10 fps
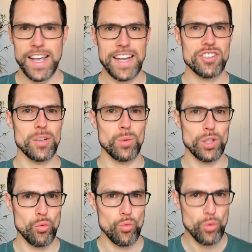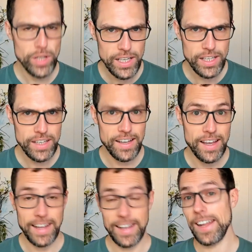actually will read
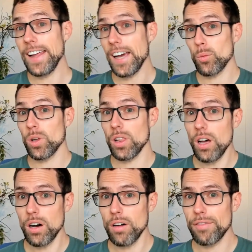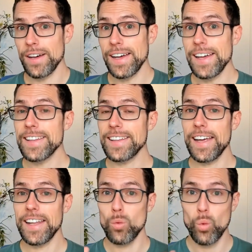and AI will love,
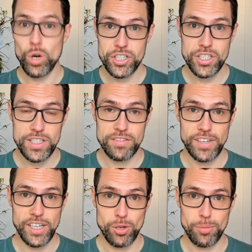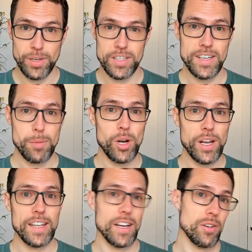then watch this video because I
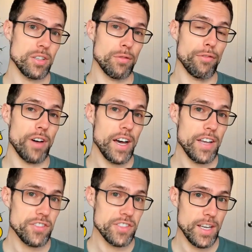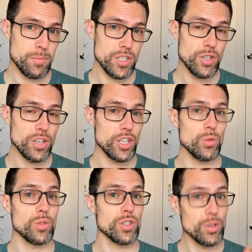break it down into 5 steps you can
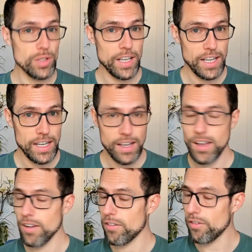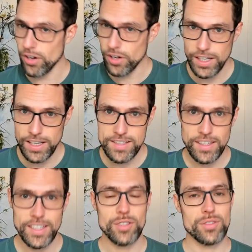do today very
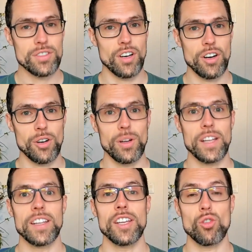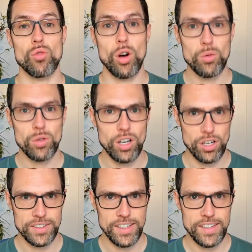easily to start creating your own
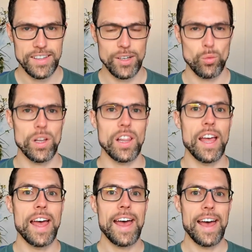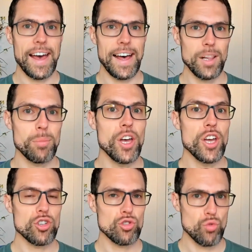content that will help
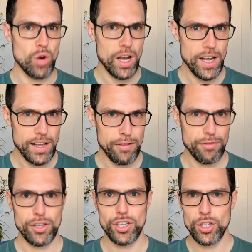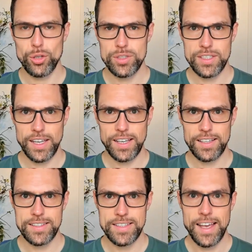drive new
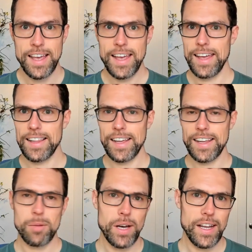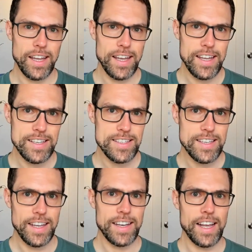sales. And like in my case,
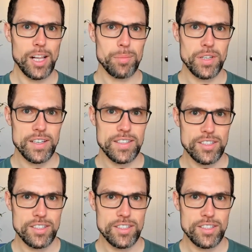it helped us